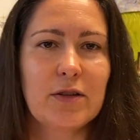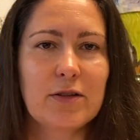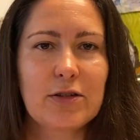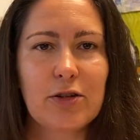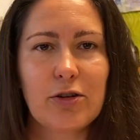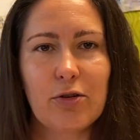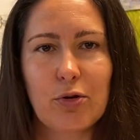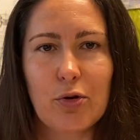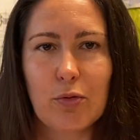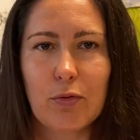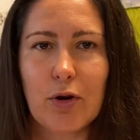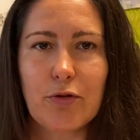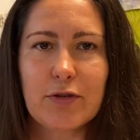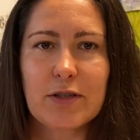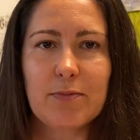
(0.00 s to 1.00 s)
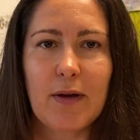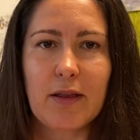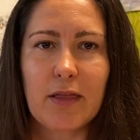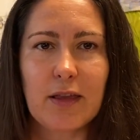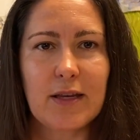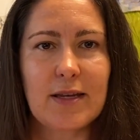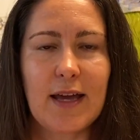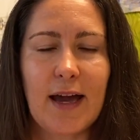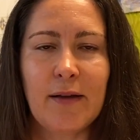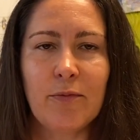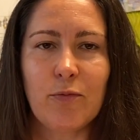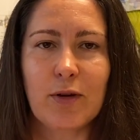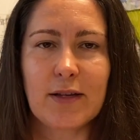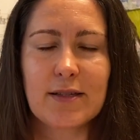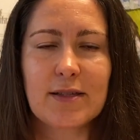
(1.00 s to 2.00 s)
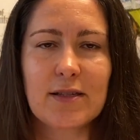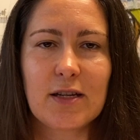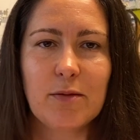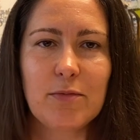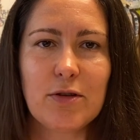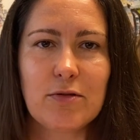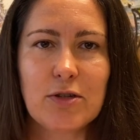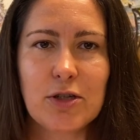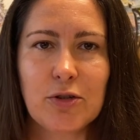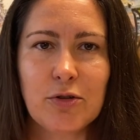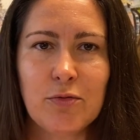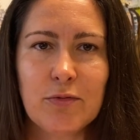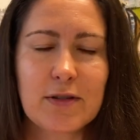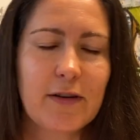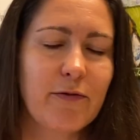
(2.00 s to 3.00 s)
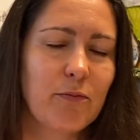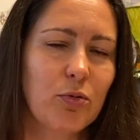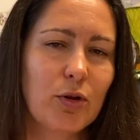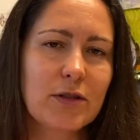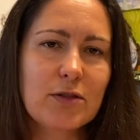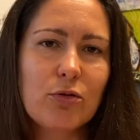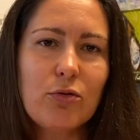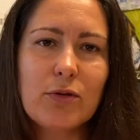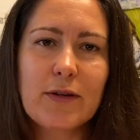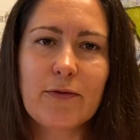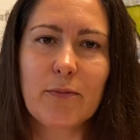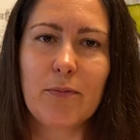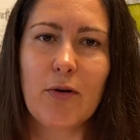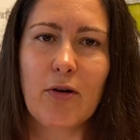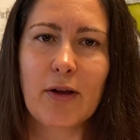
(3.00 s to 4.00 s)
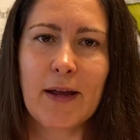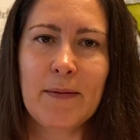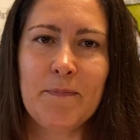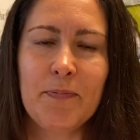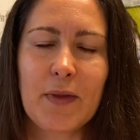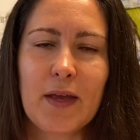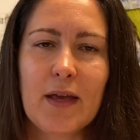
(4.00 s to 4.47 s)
so your gross monthly debt when it's a W-2, self-employed, it's a whole different ballgame,